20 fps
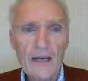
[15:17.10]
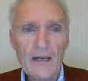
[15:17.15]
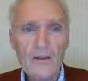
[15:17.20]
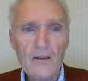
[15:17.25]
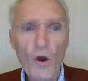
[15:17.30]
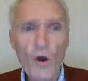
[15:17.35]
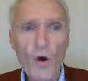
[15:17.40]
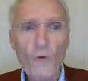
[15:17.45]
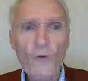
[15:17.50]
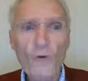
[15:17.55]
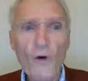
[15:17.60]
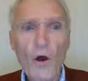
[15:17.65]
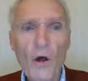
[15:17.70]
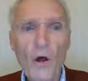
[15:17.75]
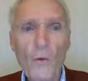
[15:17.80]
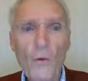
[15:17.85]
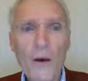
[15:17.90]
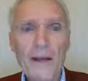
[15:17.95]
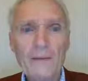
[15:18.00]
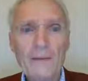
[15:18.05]
And in the
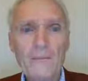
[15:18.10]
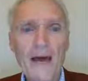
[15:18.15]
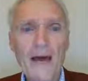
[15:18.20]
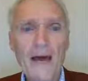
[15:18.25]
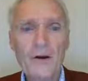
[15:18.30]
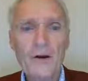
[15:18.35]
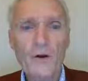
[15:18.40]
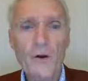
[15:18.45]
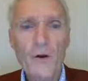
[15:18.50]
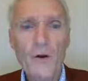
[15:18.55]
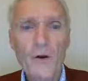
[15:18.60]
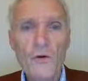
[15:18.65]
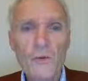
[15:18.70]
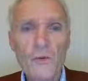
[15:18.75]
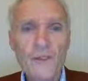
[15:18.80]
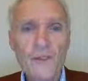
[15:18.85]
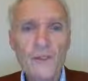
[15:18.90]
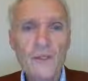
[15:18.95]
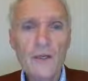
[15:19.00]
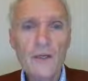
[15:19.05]
overall white matter,
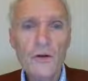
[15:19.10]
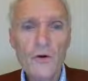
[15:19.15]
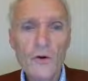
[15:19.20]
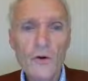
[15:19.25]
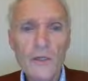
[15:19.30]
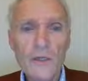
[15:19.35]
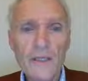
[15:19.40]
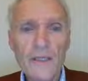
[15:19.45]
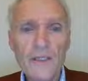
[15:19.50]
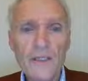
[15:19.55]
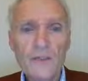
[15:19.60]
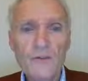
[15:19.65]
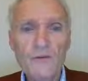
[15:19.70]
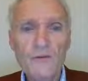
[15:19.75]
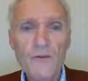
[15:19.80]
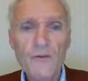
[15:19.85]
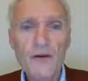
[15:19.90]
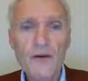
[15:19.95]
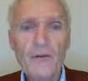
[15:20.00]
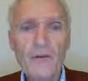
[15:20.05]
we see a correlation
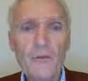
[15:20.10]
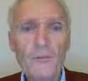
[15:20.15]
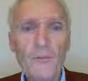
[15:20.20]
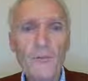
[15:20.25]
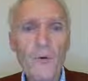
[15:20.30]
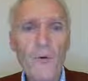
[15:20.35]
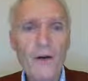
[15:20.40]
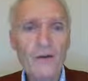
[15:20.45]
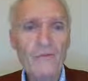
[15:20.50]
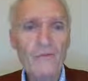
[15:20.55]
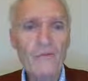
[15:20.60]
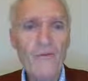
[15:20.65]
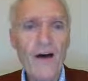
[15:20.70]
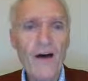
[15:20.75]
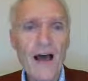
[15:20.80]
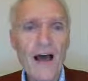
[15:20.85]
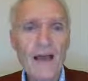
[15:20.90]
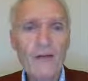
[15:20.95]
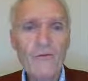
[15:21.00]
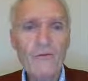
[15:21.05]
of better than
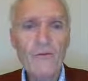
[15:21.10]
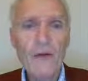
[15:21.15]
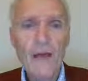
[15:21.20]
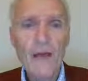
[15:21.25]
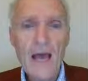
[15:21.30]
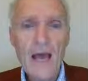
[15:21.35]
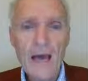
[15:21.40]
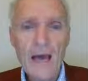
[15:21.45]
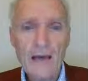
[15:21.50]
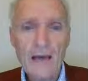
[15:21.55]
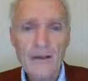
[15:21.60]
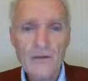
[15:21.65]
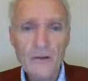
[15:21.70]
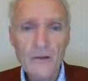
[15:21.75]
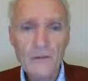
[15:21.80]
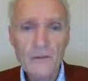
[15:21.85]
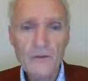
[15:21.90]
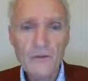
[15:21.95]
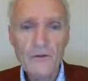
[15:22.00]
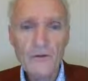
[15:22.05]
0.5, and in
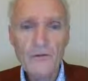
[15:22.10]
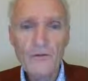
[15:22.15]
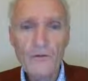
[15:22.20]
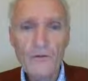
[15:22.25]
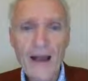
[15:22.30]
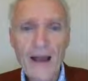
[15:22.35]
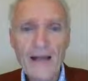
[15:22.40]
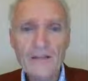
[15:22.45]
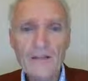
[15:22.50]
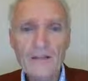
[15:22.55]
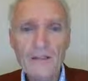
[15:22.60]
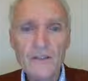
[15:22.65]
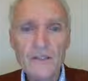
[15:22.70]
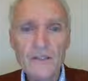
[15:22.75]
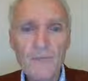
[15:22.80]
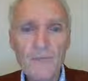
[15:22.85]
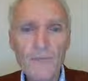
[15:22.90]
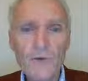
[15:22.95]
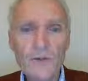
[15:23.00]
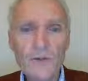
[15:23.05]
some of these tracts,
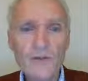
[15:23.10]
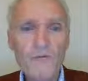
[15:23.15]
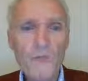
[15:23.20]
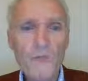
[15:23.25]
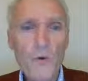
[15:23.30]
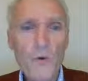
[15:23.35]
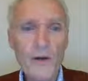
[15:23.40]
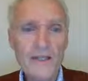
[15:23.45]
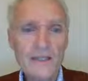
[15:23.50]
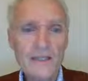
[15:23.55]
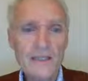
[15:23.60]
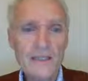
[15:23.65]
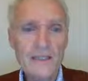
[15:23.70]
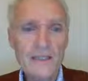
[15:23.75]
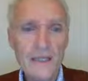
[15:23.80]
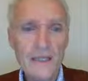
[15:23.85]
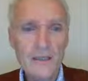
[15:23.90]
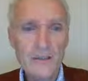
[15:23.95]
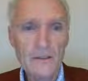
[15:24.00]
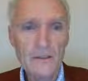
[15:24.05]
it's upwards of
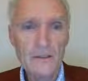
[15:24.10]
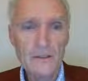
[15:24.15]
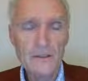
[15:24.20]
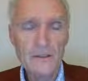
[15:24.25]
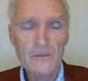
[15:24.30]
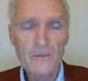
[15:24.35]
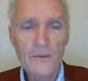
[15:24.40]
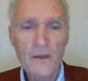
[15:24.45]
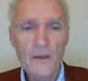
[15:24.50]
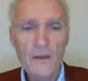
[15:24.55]
0.6,